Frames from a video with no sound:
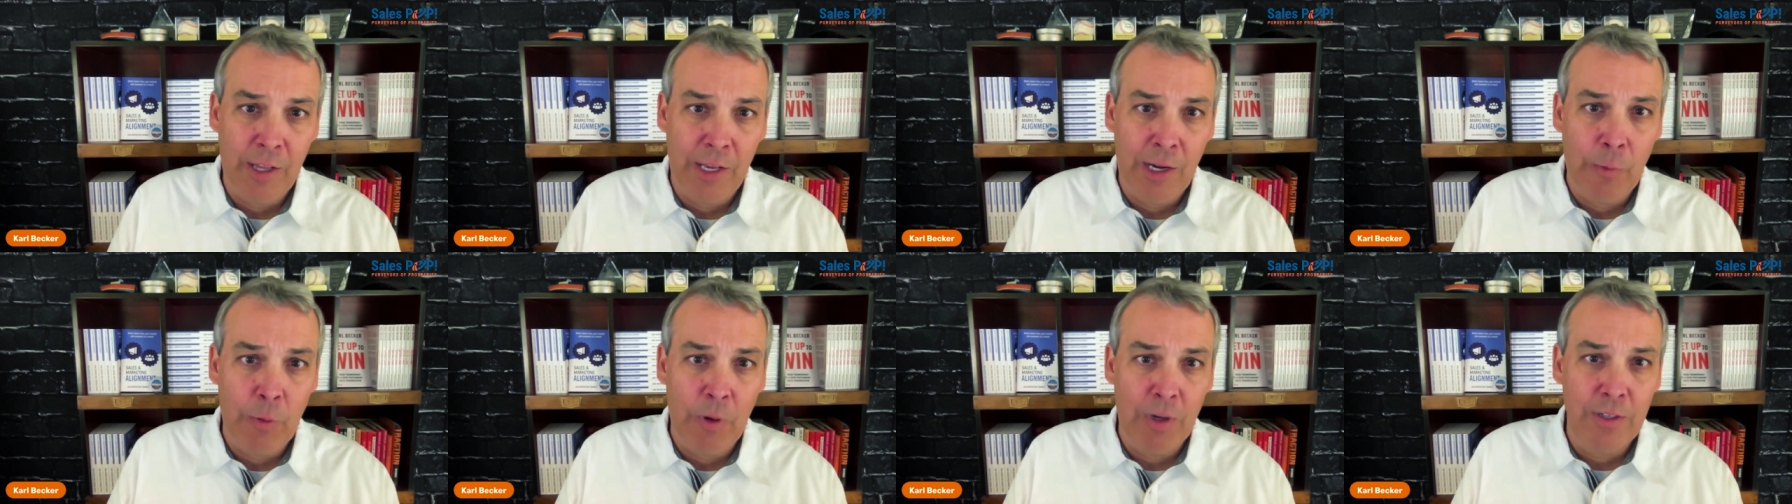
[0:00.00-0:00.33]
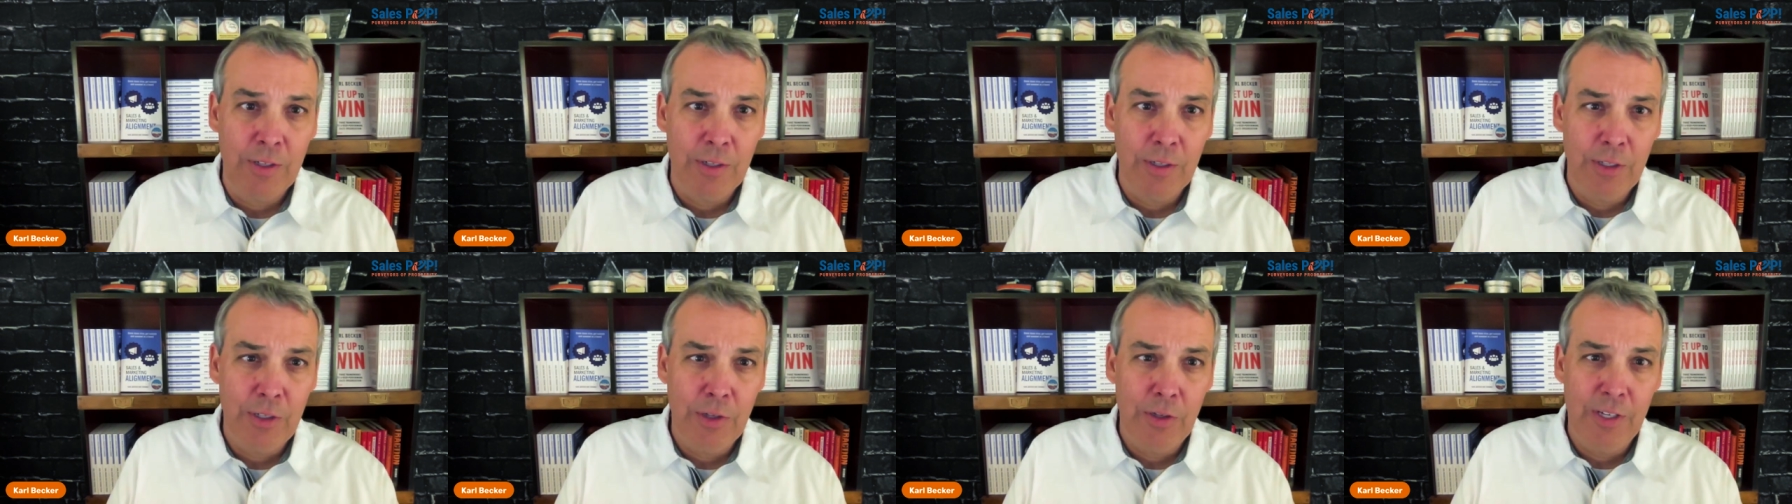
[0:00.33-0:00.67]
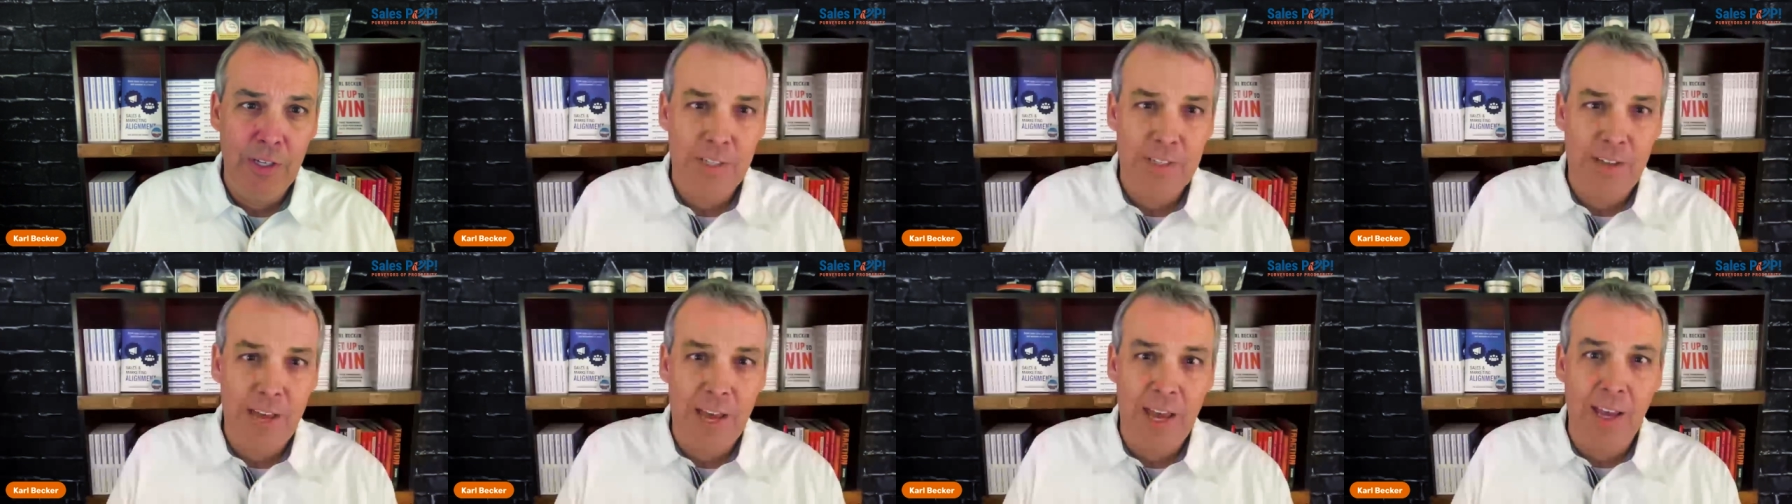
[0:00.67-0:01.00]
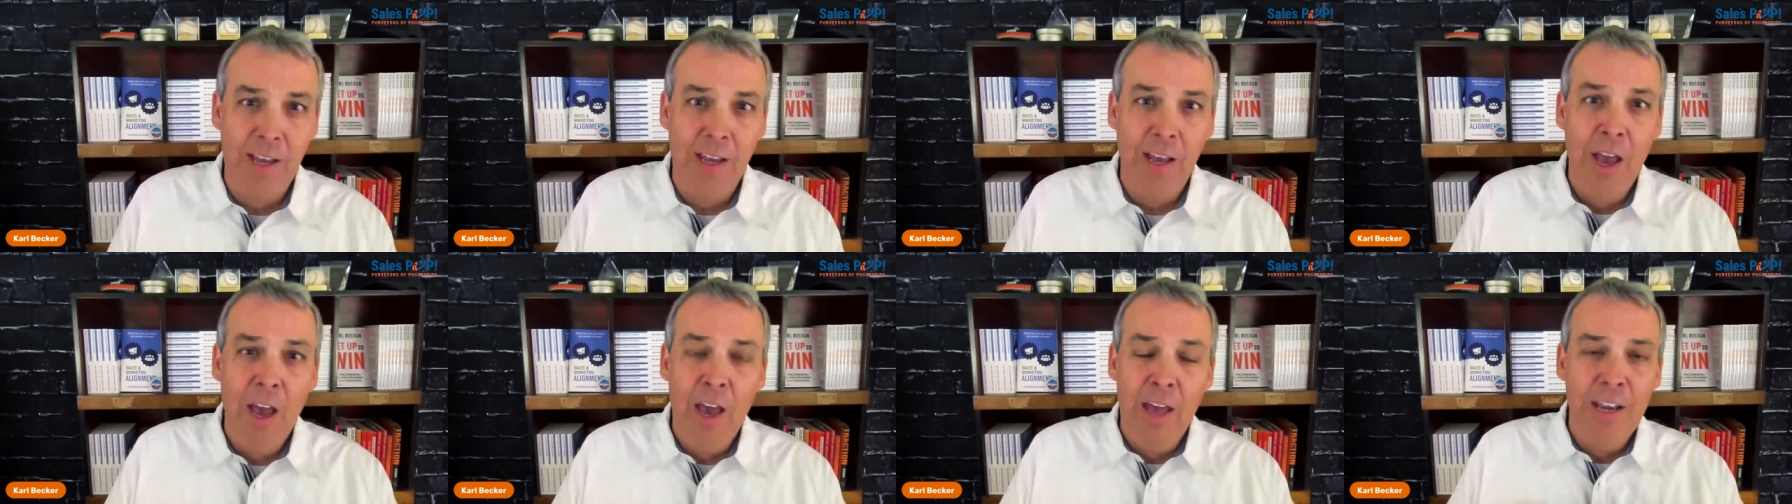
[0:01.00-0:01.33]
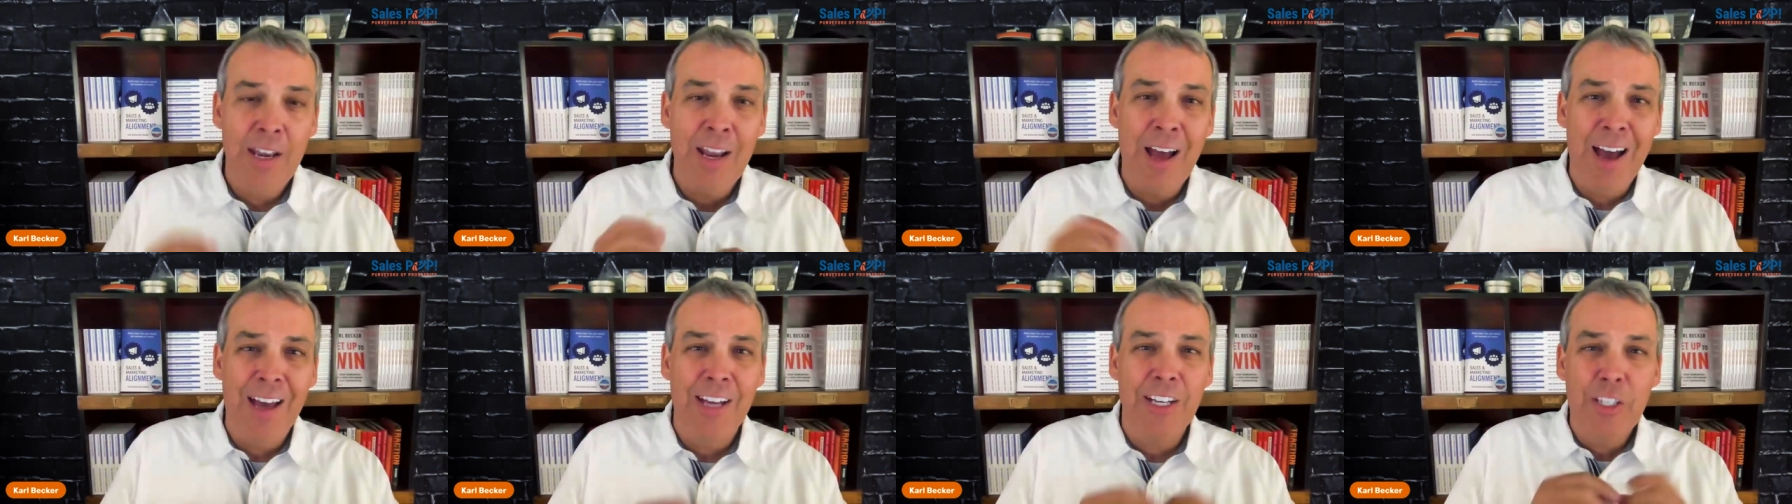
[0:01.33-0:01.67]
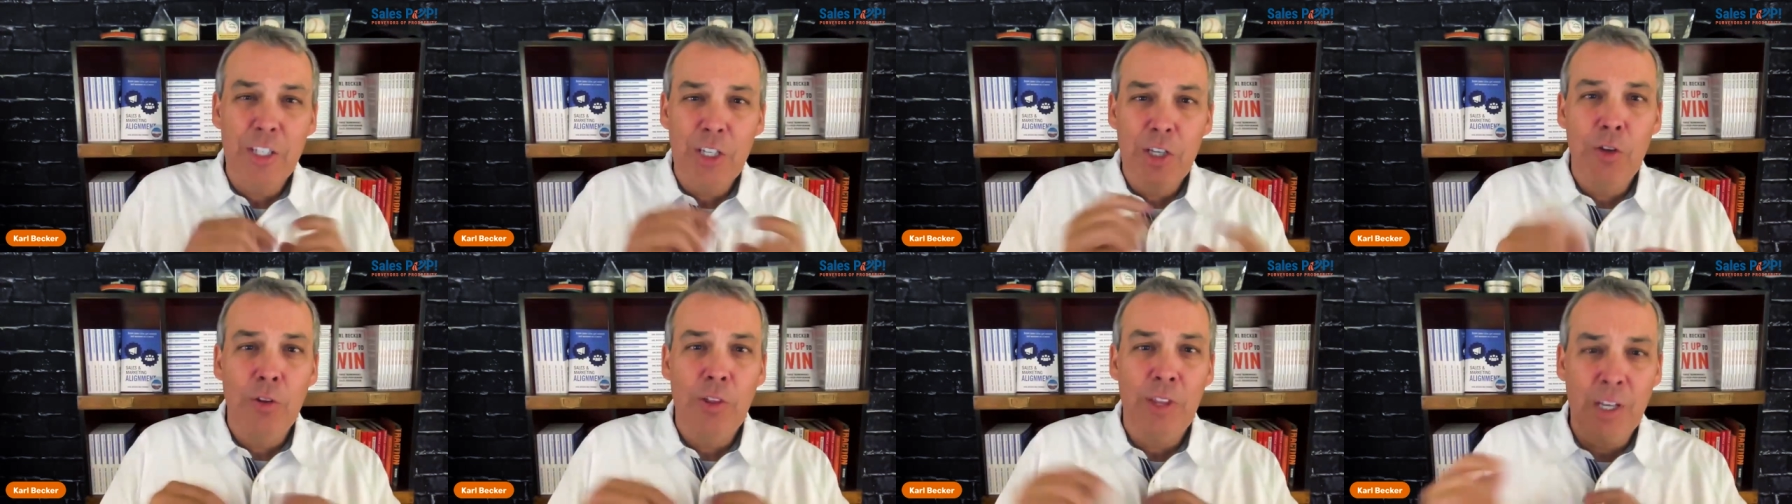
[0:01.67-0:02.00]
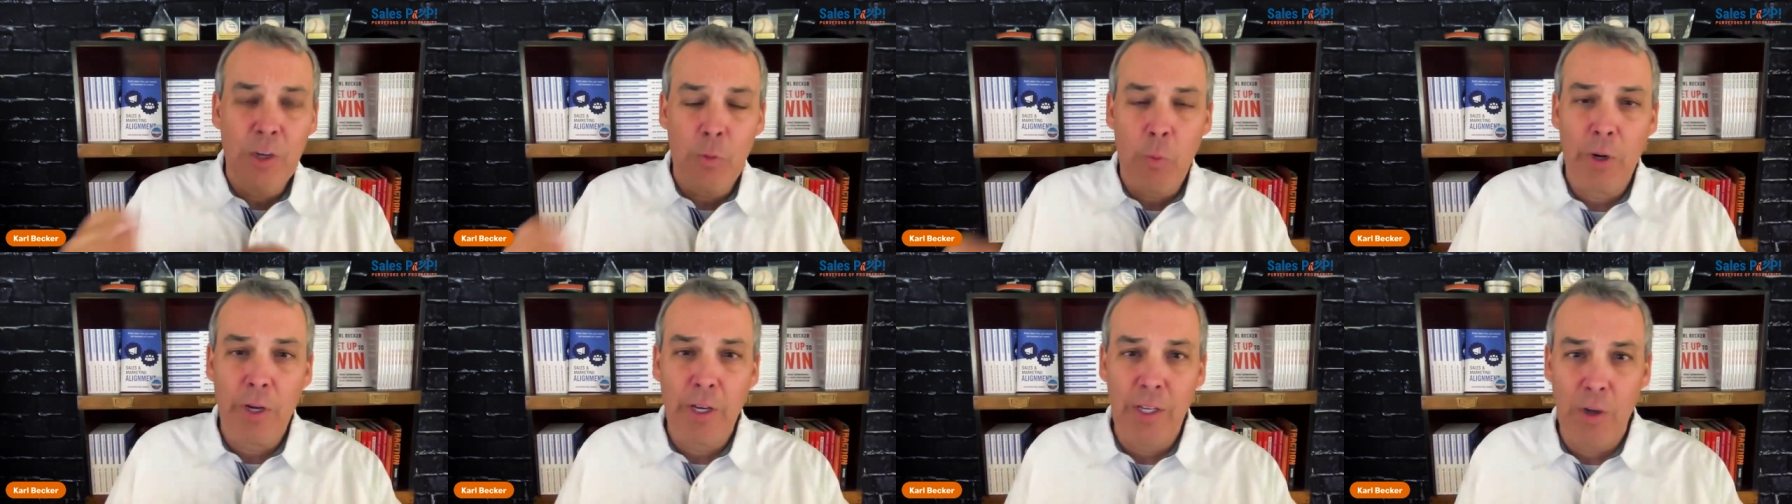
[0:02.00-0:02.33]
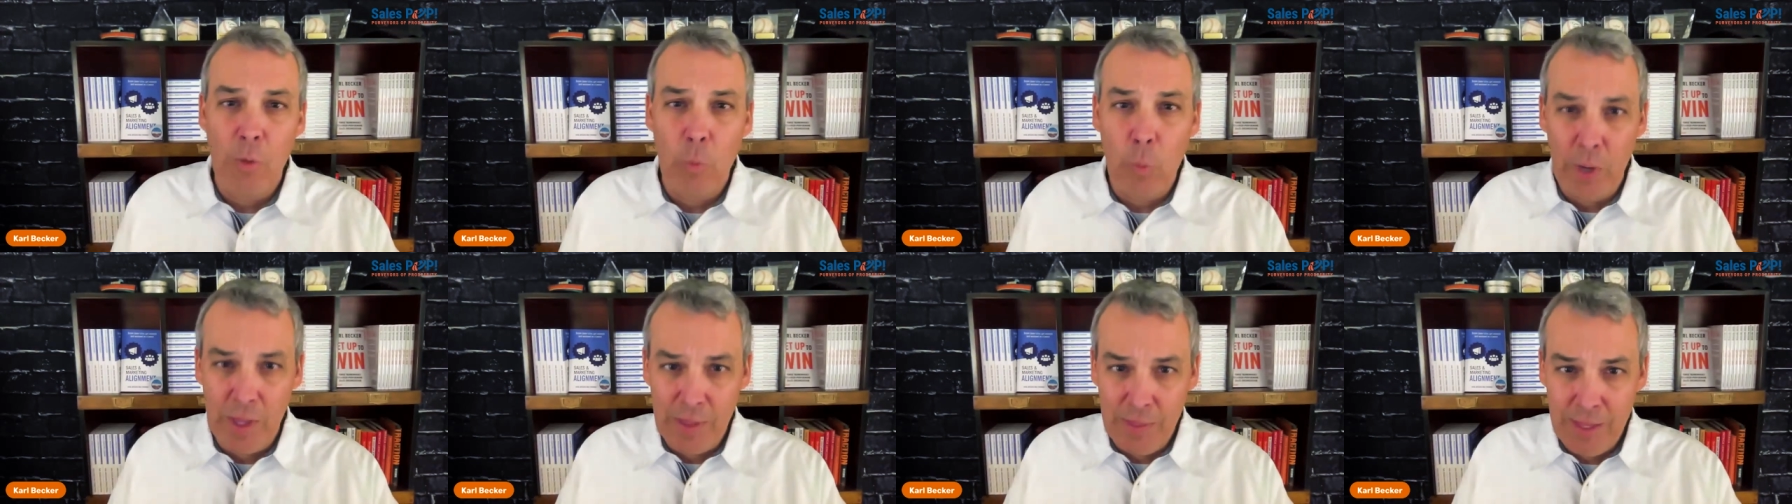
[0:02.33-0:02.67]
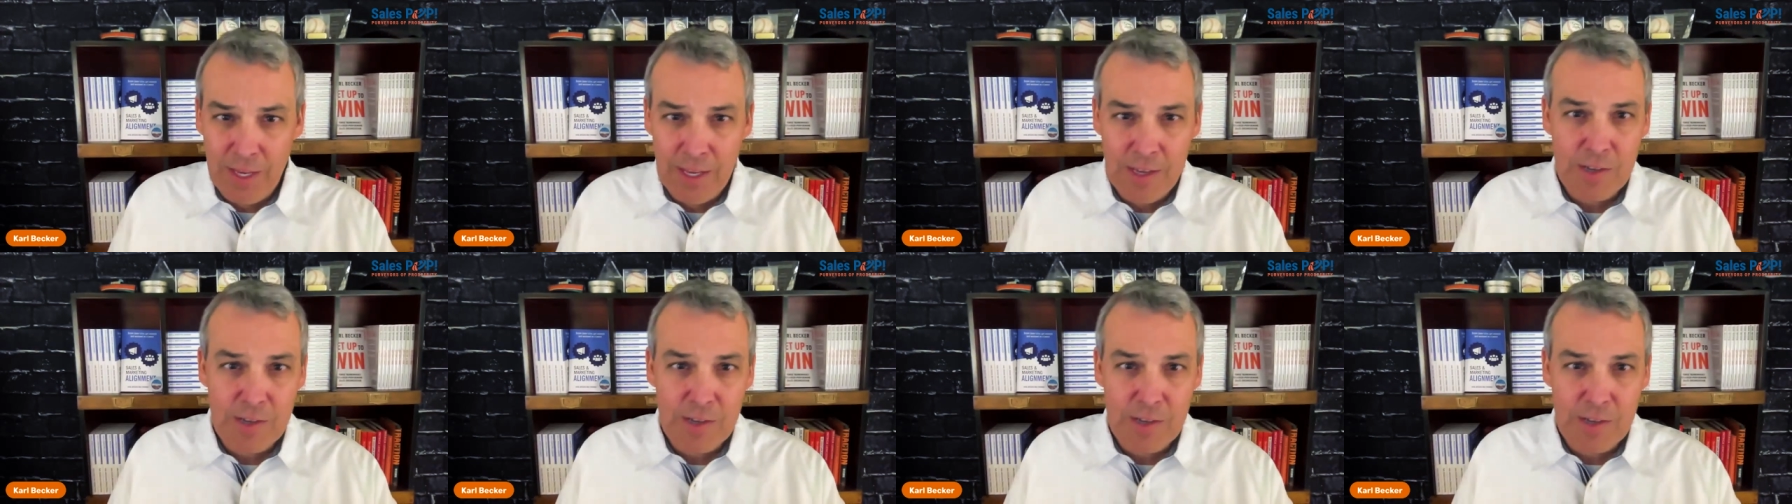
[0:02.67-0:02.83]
And then I want you to say, not do you think we're going to win